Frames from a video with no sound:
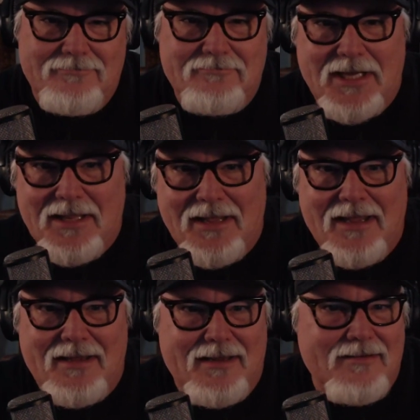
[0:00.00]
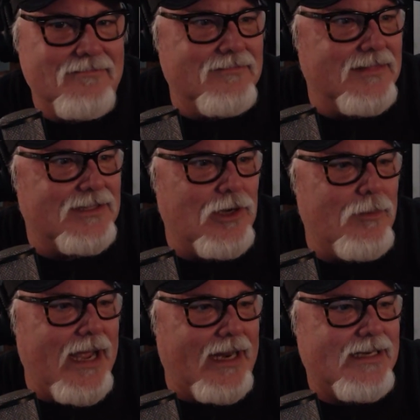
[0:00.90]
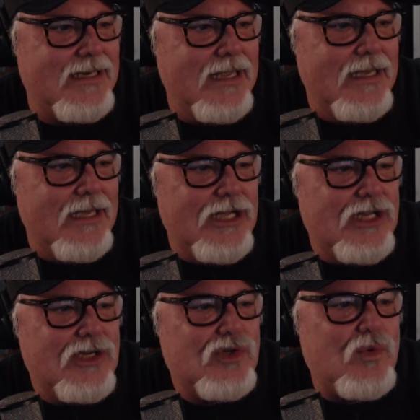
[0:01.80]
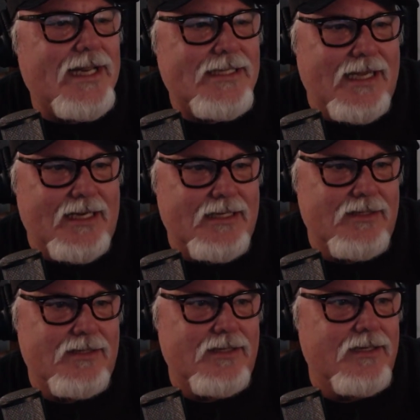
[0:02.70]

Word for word: I like it. Let's go back 20 seconds.